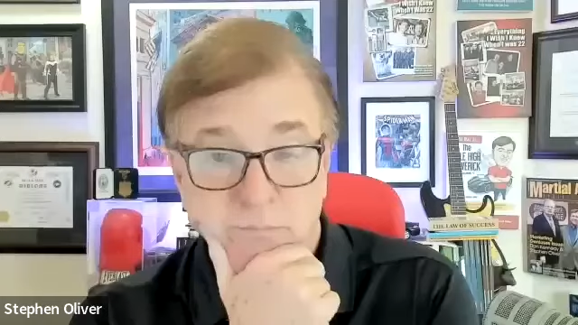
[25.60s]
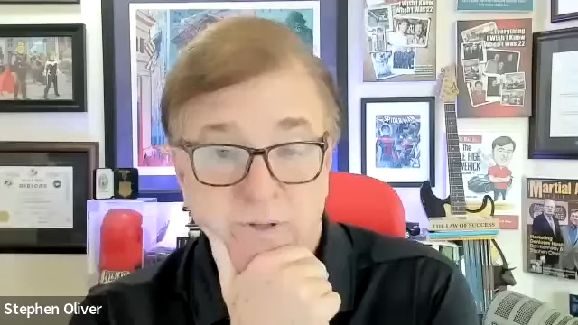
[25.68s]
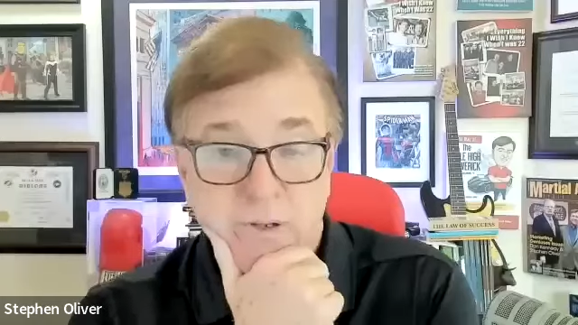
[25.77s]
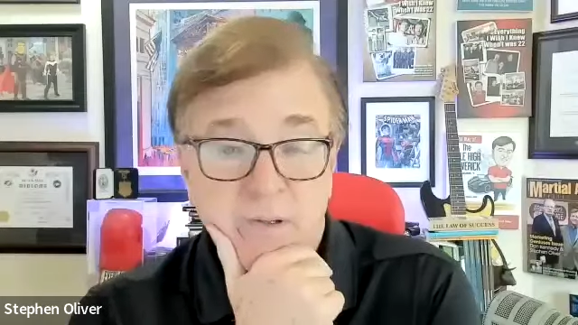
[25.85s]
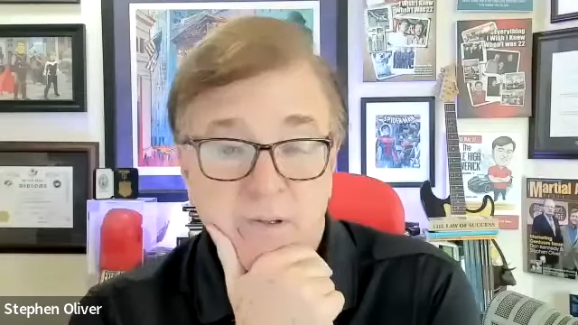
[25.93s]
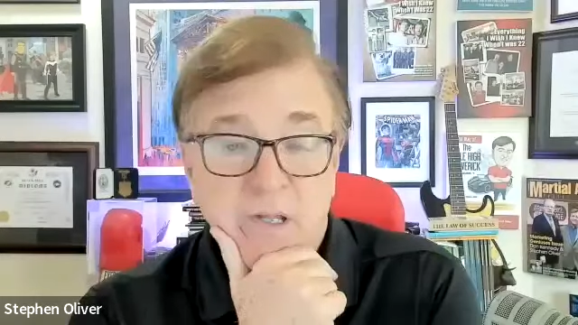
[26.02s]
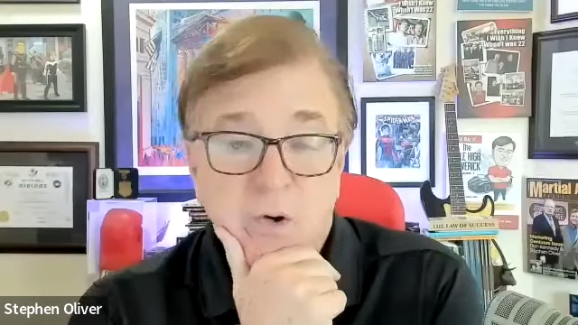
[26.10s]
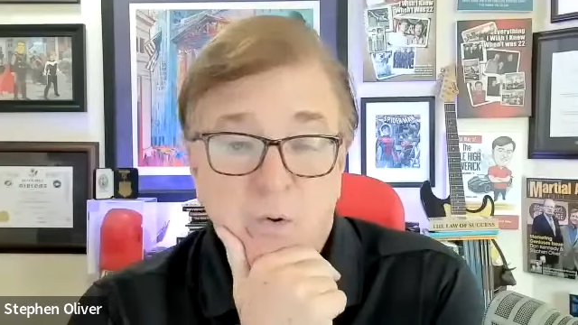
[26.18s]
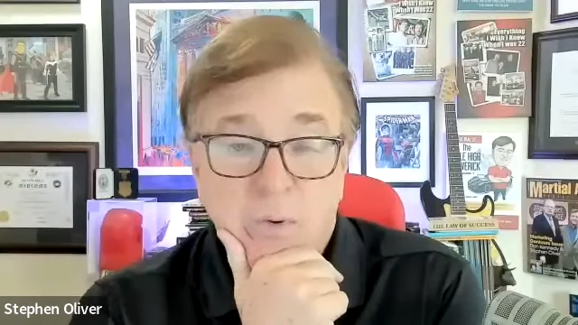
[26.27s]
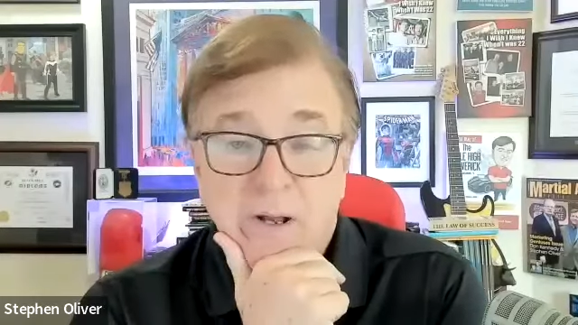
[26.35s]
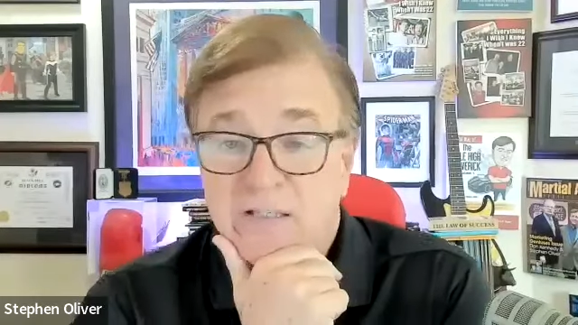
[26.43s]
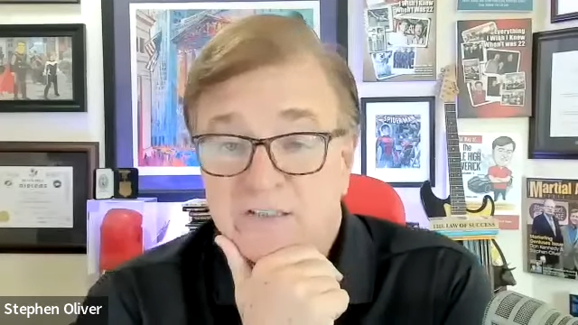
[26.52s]
Yeah.
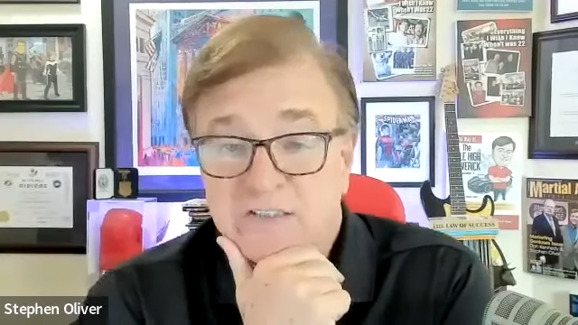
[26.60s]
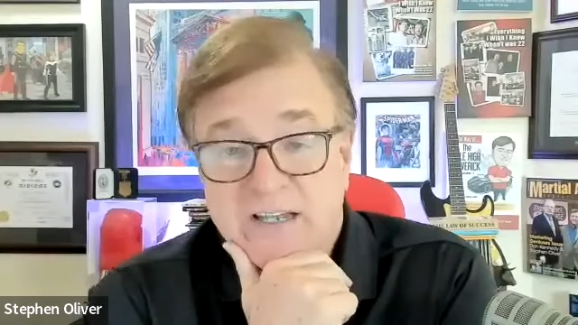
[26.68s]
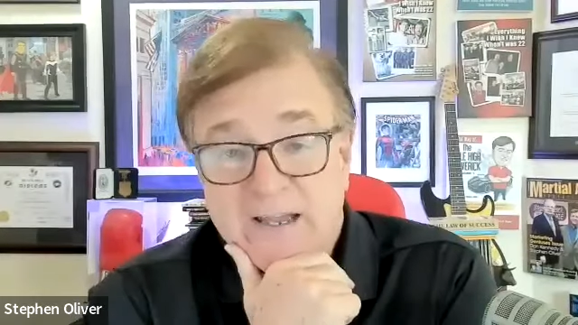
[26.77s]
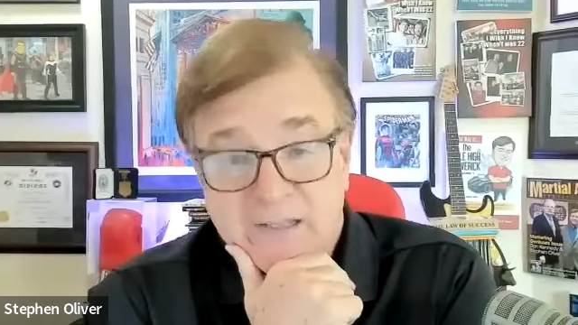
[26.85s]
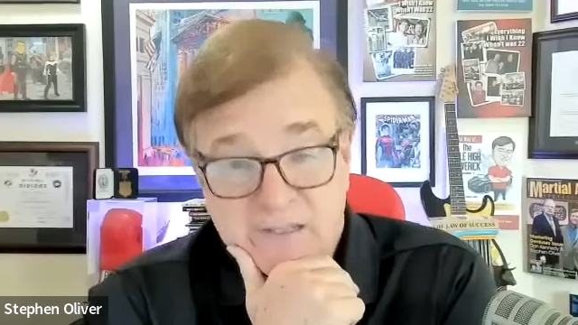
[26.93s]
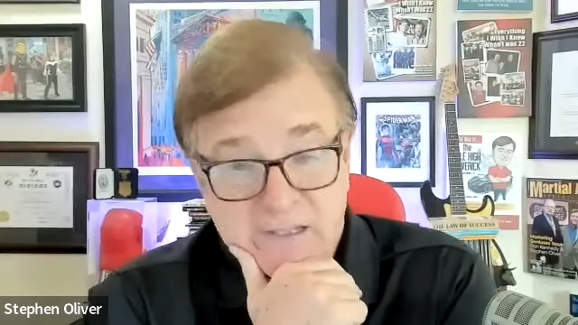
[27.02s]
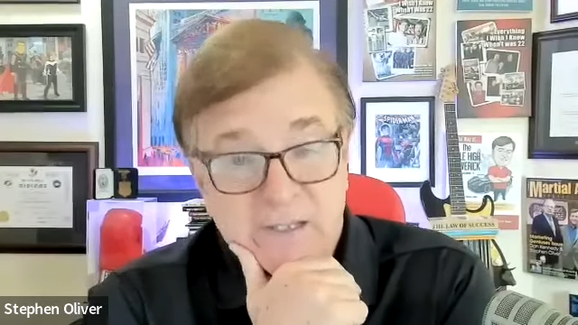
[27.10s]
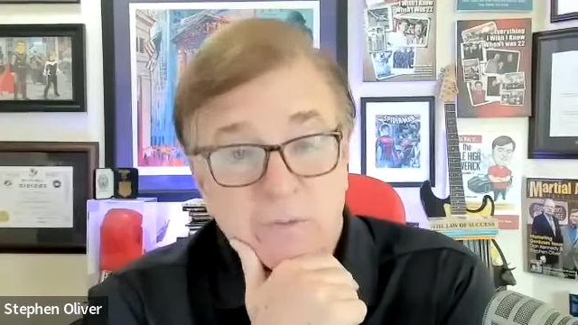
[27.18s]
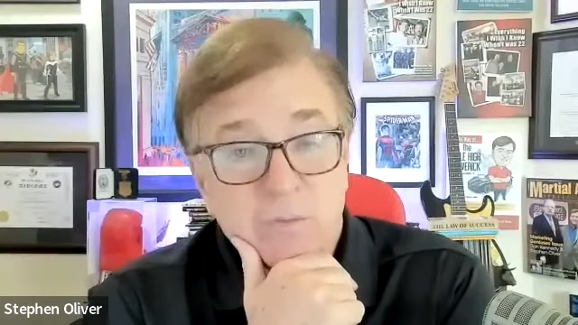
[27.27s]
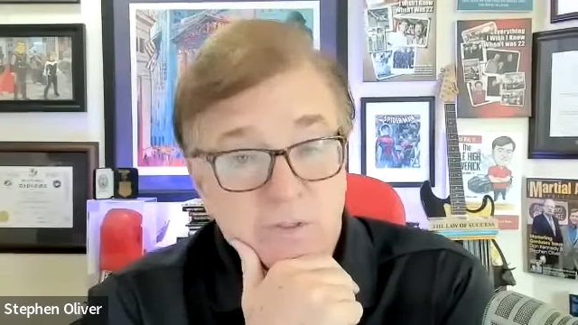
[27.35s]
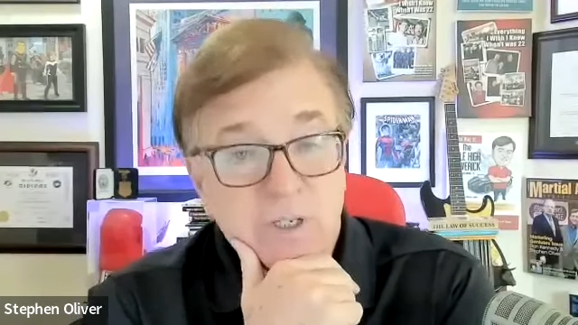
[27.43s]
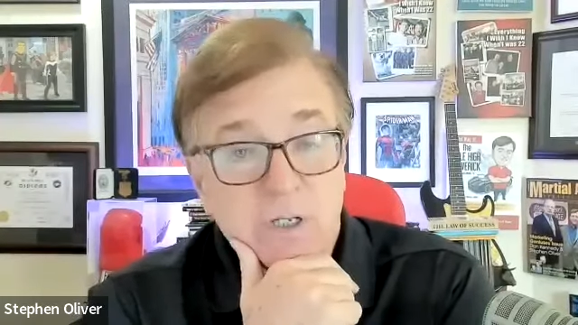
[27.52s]
Well, and sadly,